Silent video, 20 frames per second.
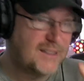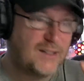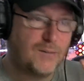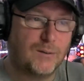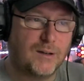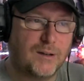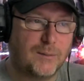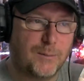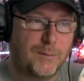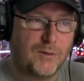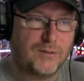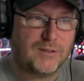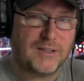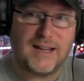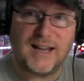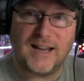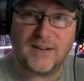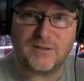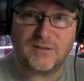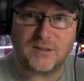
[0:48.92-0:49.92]
We're about to
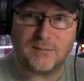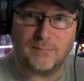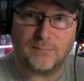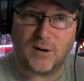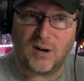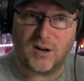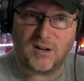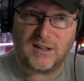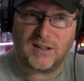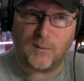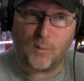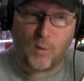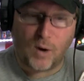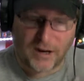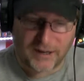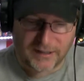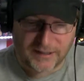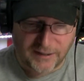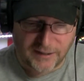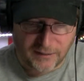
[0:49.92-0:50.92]
have some barley
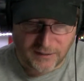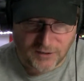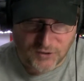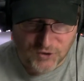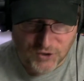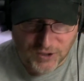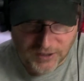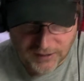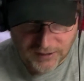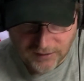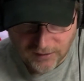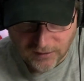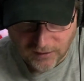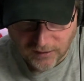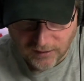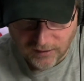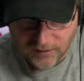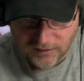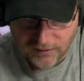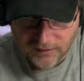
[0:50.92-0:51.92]
wine here on Jake and
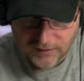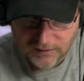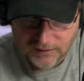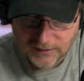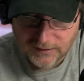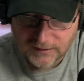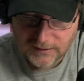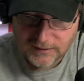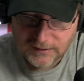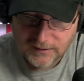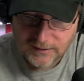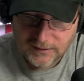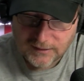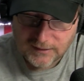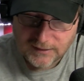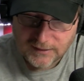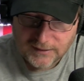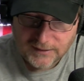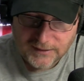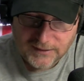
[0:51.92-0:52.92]
Dar.
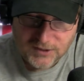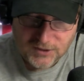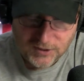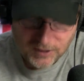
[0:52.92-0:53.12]
It's